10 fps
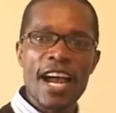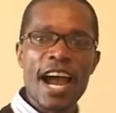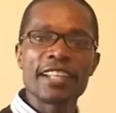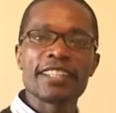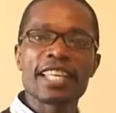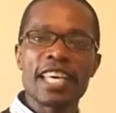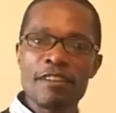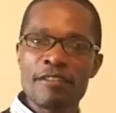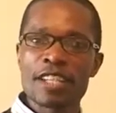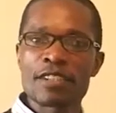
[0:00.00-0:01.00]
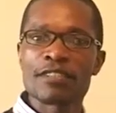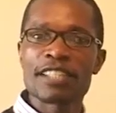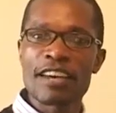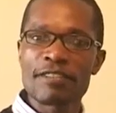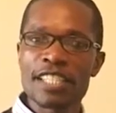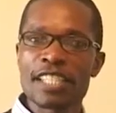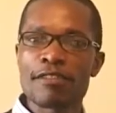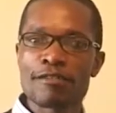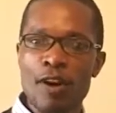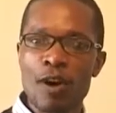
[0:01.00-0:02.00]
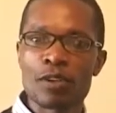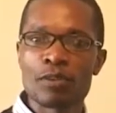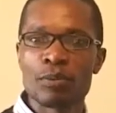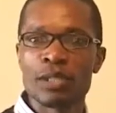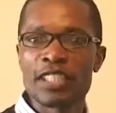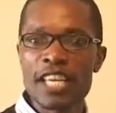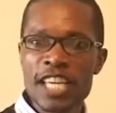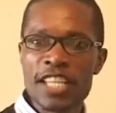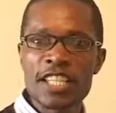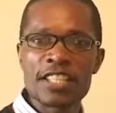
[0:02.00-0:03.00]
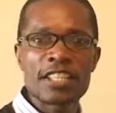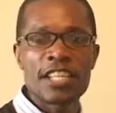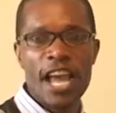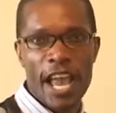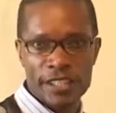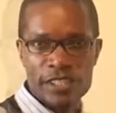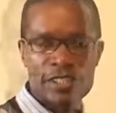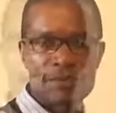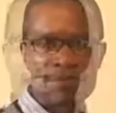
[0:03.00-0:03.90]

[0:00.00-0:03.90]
and the effect of gravity fall with increase in height.